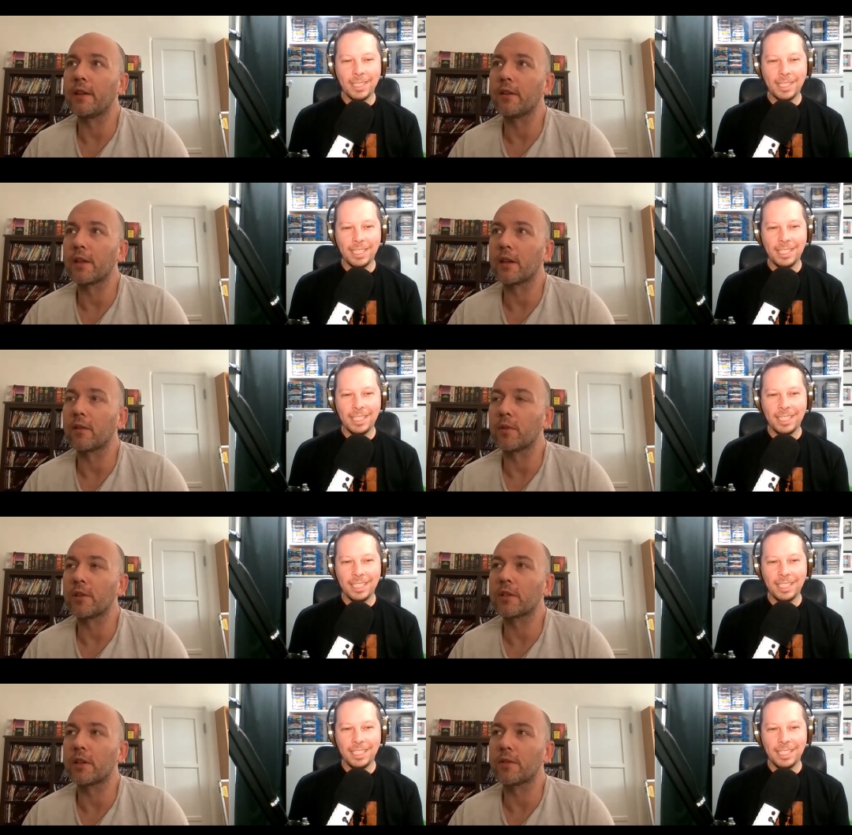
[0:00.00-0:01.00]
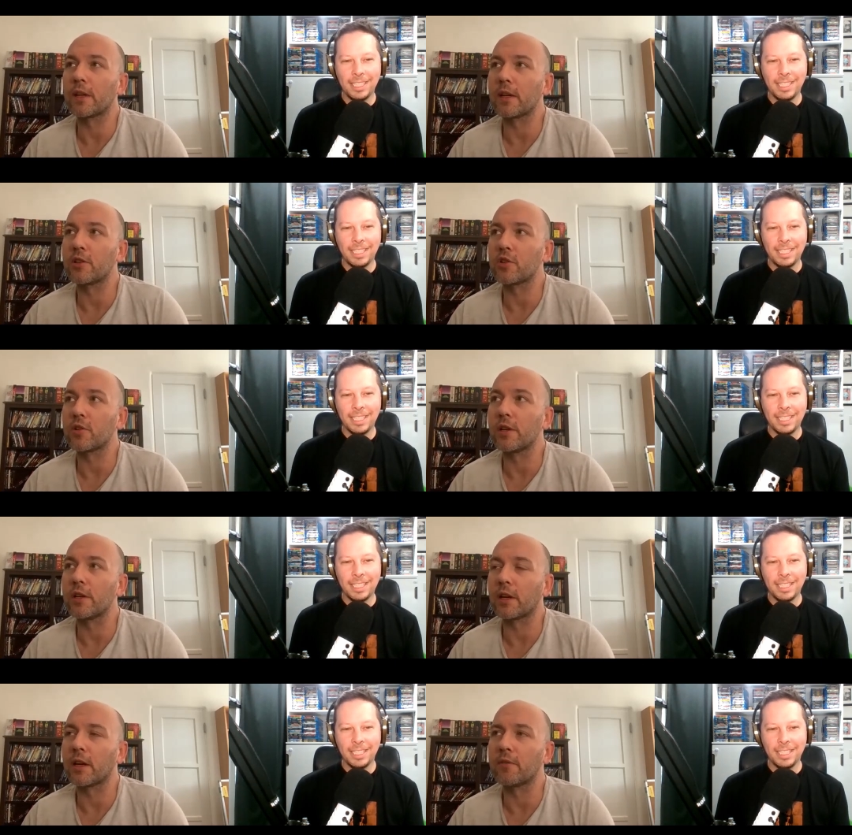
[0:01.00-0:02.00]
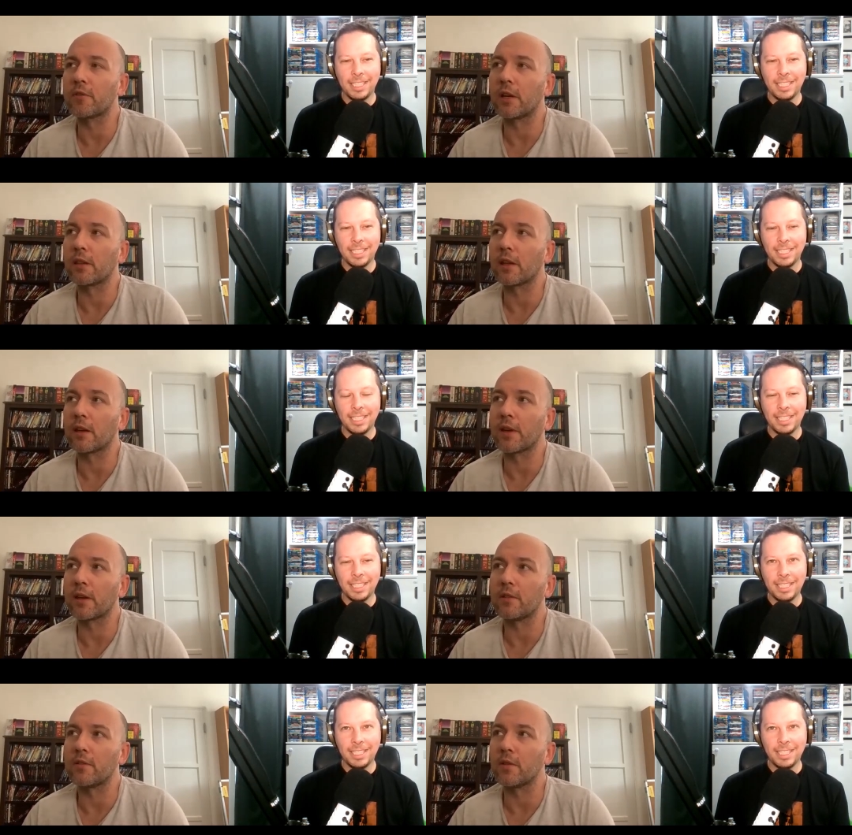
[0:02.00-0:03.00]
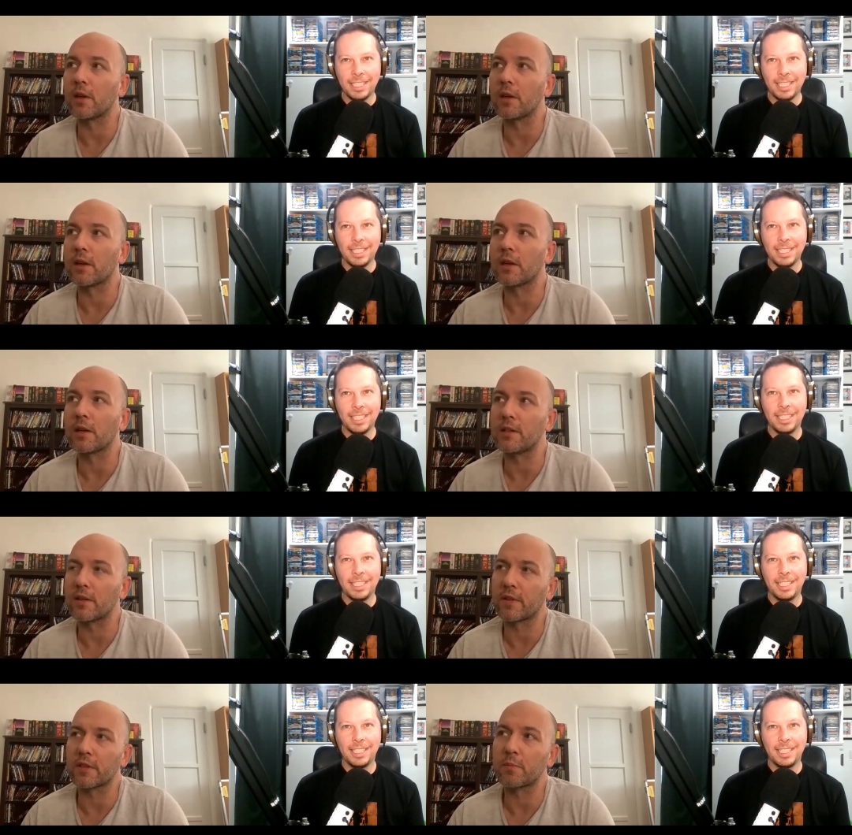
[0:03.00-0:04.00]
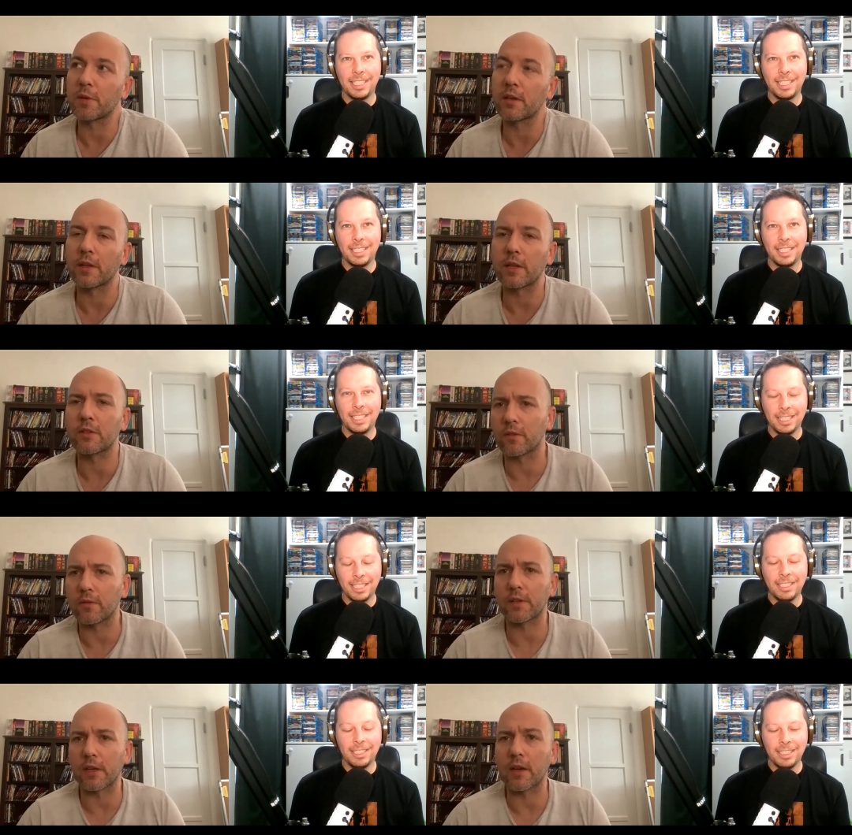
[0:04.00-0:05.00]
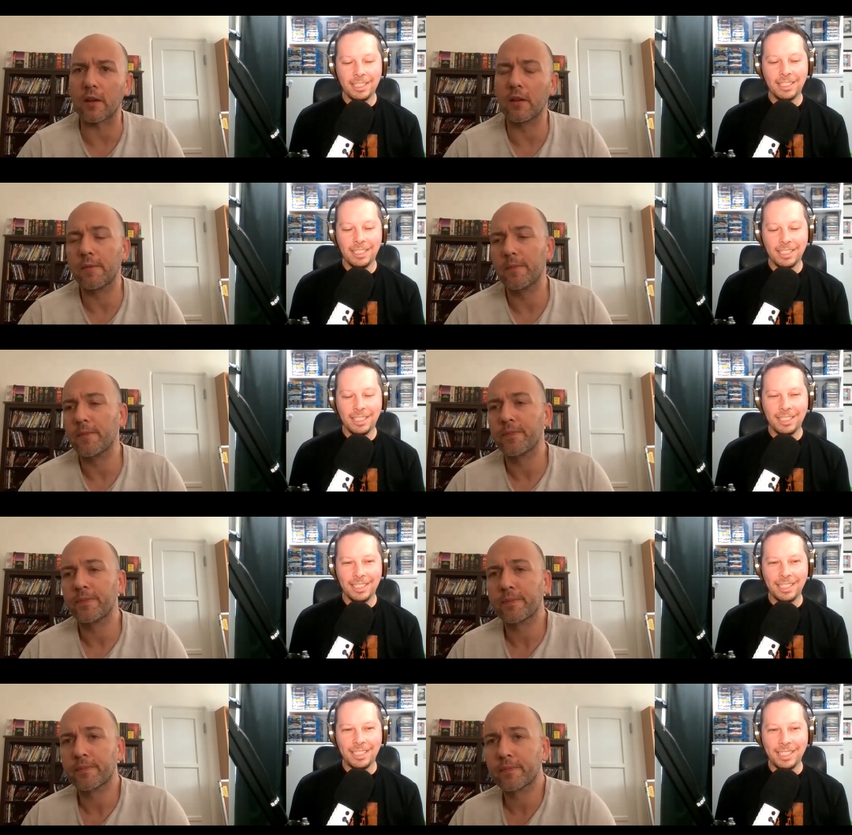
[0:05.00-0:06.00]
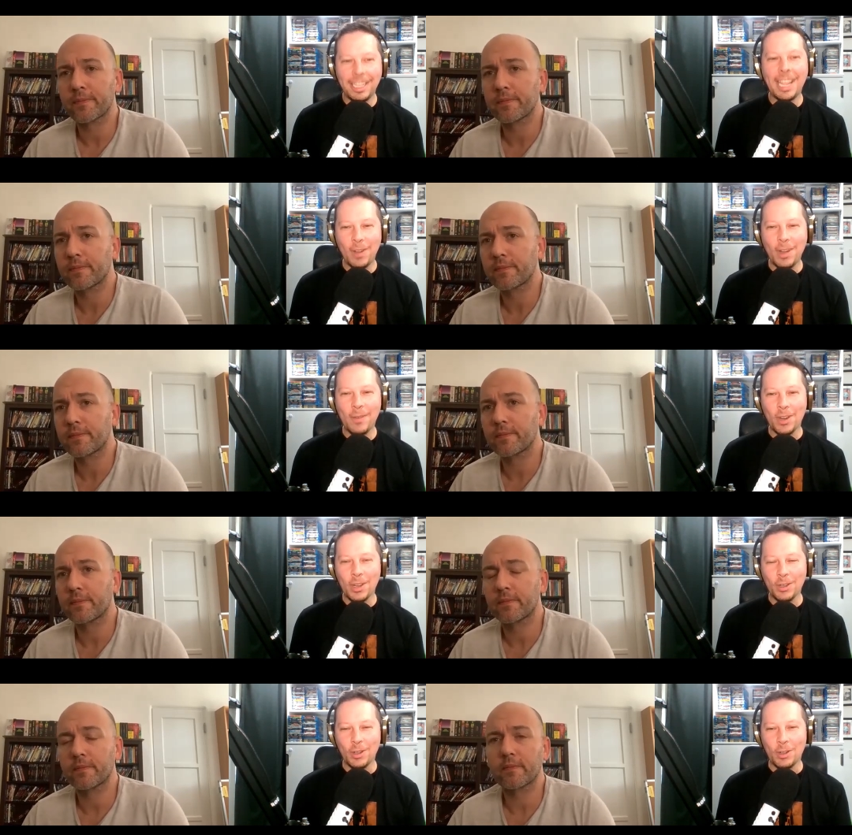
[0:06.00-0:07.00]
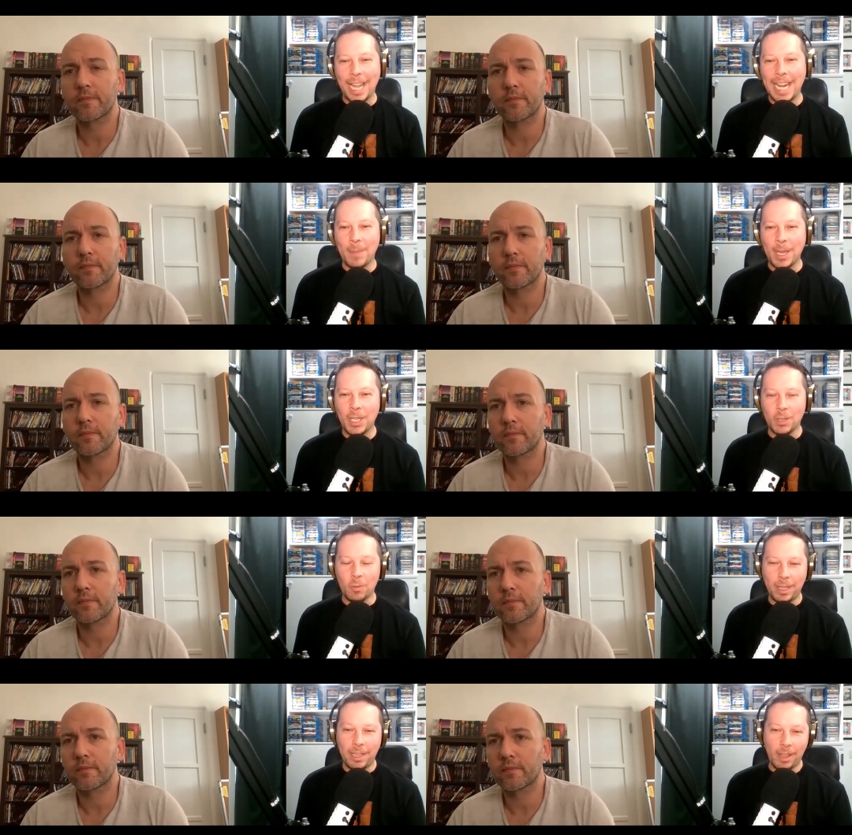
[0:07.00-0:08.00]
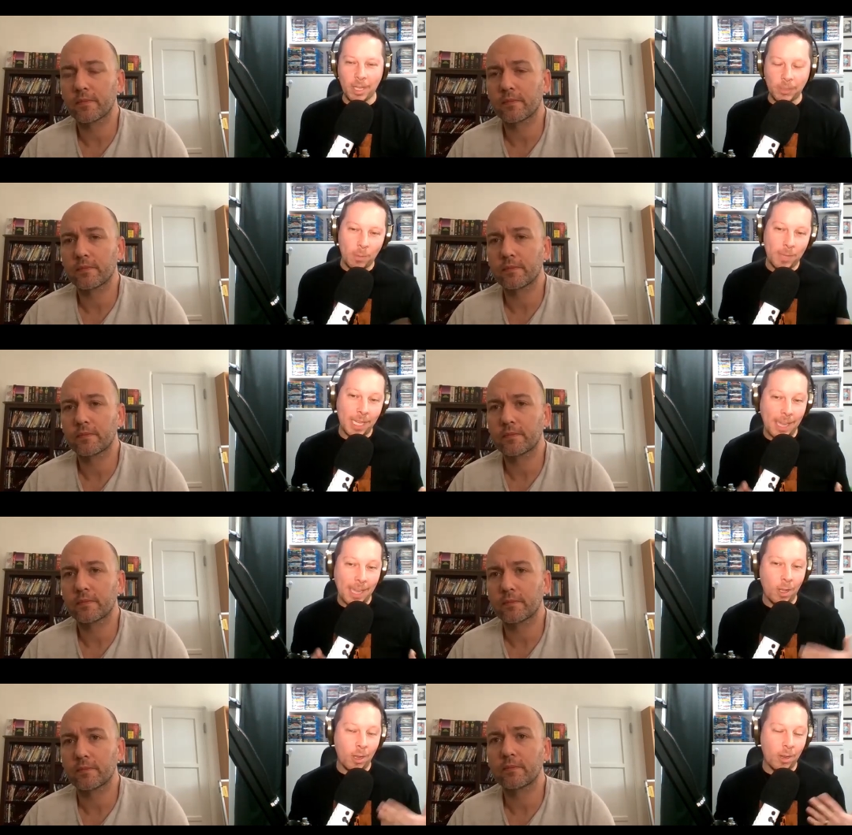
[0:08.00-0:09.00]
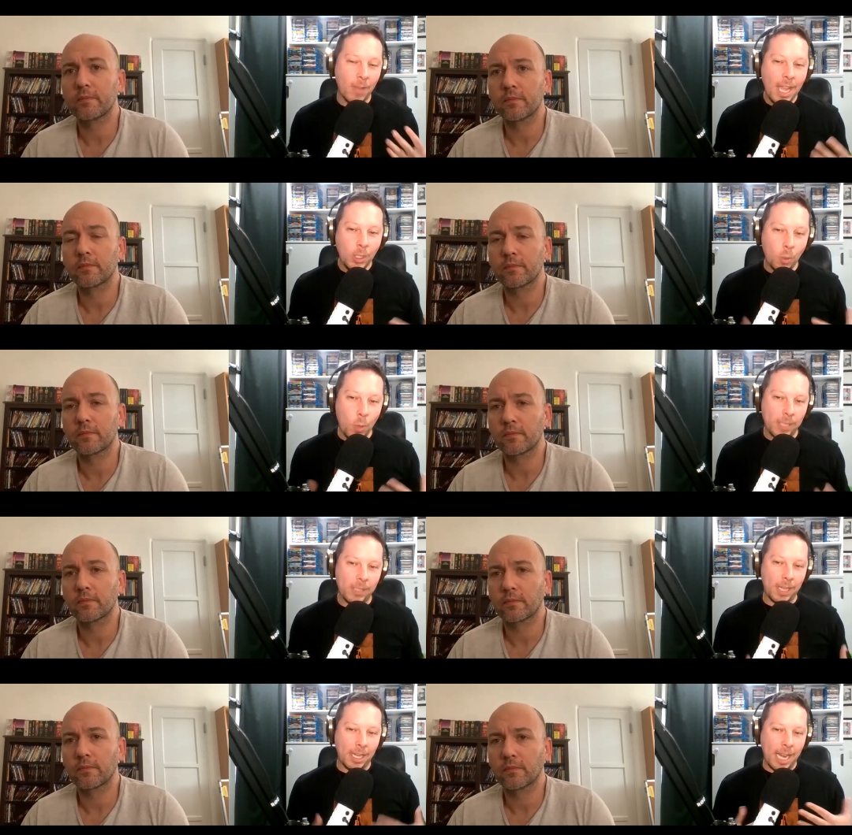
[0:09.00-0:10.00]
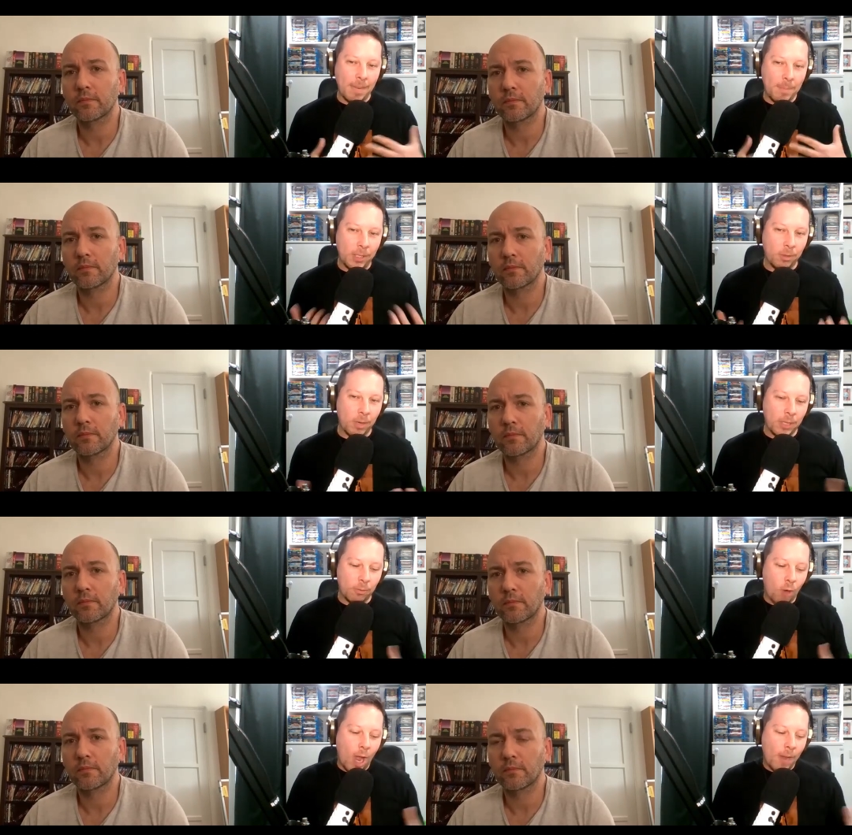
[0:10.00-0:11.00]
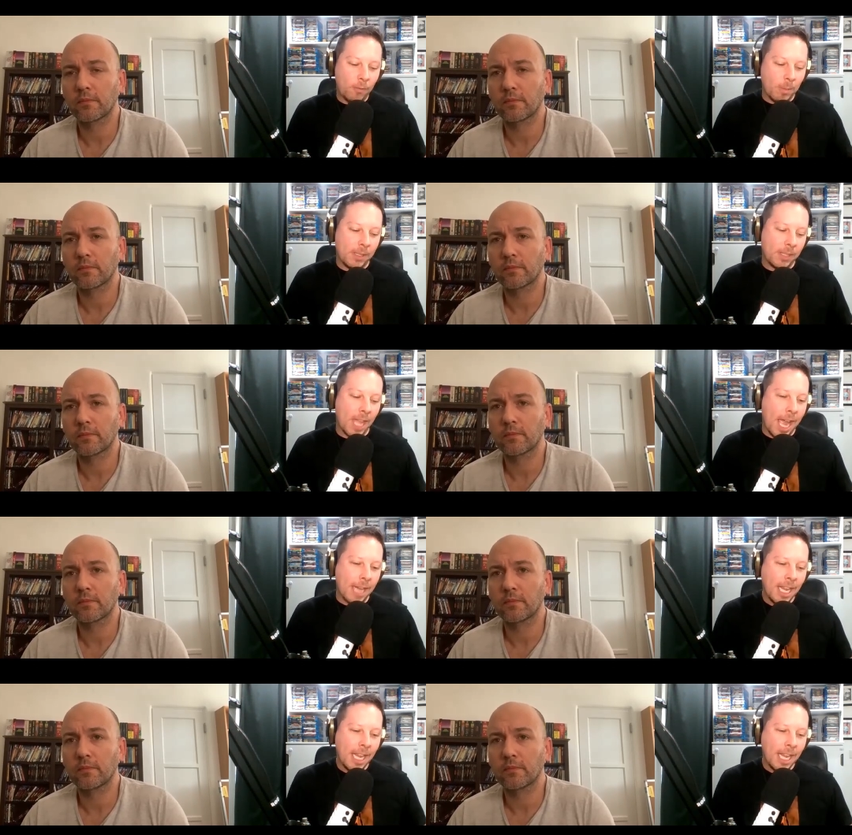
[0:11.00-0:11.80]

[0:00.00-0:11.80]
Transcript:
Speaker 1: you know that was stuff that I enjoyed and kind of trying to think of how to do a, a different spin on that sort of tale
Speaker 2: yeah, very, very cool. And as mentioned, you know, this film does have a lot of twists and, and mysteries right from the start.